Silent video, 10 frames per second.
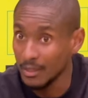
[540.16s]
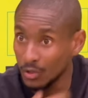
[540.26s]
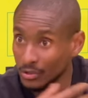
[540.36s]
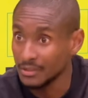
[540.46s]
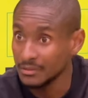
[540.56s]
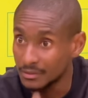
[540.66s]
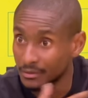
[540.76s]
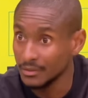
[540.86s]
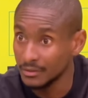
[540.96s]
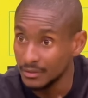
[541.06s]
a lot in,
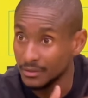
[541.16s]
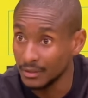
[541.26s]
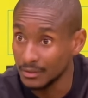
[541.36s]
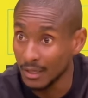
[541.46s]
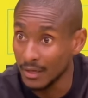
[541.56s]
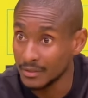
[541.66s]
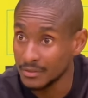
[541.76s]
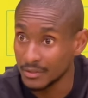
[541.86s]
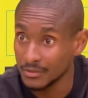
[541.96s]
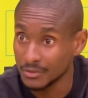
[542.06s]
in, in the training
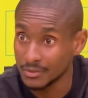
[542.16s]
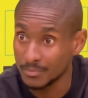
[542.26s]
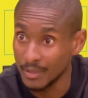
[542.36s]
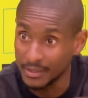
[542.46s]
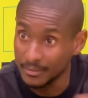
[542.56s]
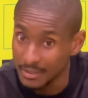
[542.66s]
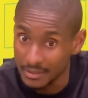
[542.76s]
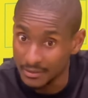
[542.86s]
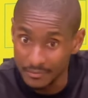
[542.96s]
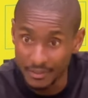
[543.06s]
sessions, playing him
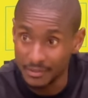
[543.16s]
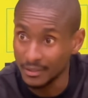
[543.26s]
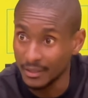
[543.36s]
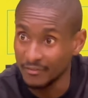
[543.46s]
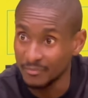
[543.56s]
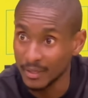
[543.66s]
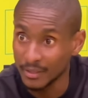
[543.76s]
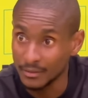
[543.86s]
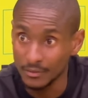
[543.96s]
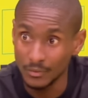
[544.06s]
as an inverted left
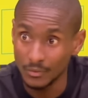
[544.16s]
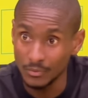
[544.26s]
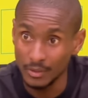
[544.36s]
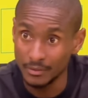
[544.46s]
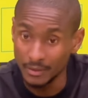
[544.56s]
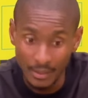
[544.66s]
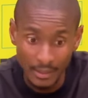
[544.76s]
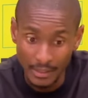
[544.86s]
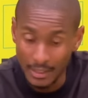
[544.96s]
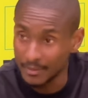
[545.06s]
back, you know, and
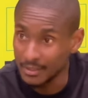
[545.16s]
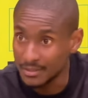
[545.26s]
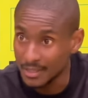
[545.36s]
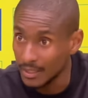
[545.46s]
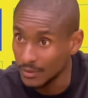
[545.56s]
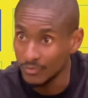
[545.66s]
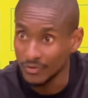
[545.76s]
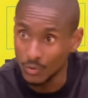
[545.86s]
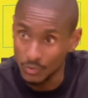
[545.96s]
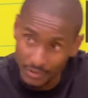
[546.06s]
coming inside,
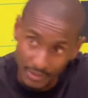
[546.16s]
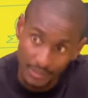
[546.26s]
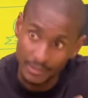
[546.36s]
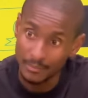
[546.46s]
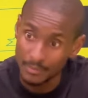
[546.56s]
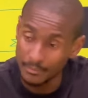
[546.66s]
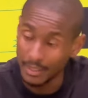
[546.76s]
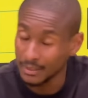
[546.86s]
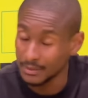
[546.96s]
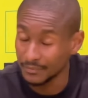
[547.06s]
overloading, and coming
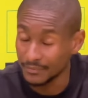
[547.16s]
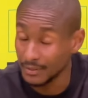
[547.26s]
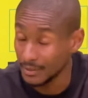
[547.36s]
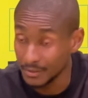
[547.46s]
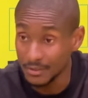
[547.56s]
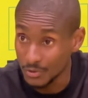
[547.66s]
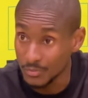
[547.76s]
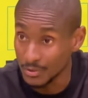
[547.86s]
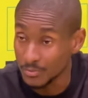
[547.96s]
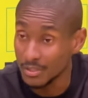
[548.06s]
back and defending. He's,
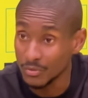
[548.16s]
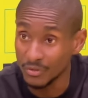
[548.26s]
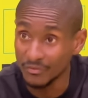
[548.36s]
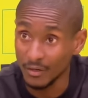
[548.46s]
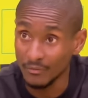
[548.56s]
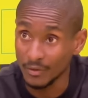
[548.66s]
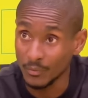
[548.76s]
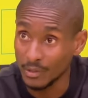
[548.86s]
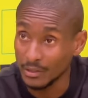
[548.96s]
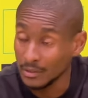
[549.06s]
he's been doing very,
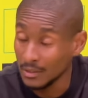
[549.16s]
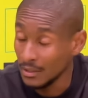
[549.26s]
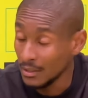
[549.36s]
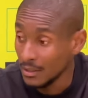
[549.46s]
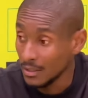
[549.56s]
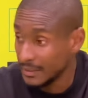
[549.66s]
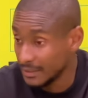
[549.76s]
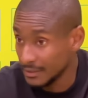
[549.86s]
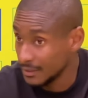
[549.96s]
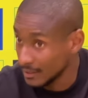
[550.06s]
very well and
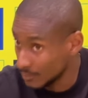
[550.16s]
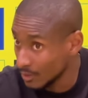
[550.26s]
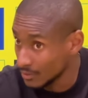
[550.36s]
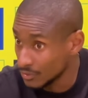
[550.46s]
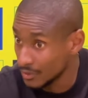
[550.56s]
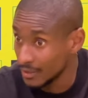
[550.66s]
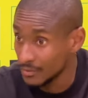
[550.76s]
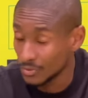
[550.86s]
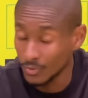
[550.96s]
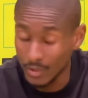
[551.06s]
he did that well today.
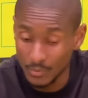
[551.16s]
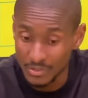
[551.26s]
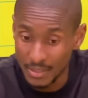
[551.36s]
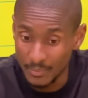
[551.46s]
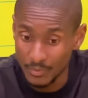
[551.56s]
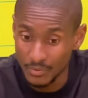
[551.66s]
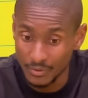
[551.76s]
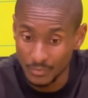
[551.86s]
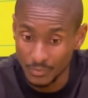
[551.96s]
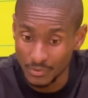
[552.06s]
So I was happy
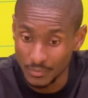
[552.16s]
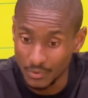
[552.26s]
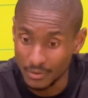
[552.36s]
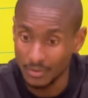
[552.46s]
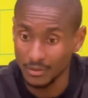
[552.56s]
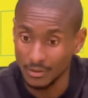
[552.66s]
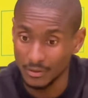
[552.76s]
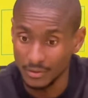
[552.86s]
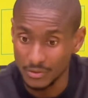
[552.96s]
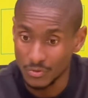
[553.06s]
with with with uh,
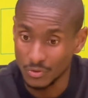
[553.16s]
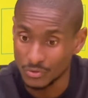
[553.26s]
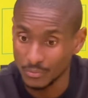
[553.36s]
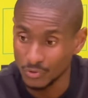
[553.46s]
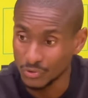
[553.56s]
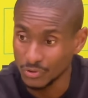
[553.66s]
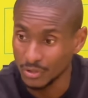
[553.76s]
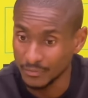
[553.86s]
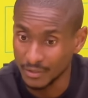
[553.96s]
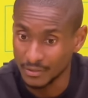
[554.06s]
his
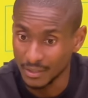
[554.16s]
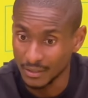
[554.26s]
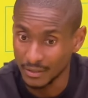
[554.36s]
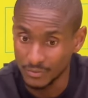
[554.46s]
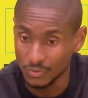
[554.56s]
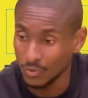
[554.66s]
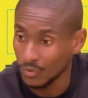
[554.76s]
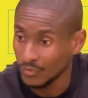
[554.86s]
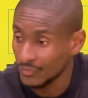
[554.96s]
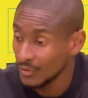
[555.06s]
contribution after Terry had to
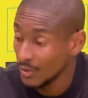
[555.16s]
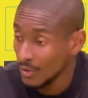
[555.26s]
go off,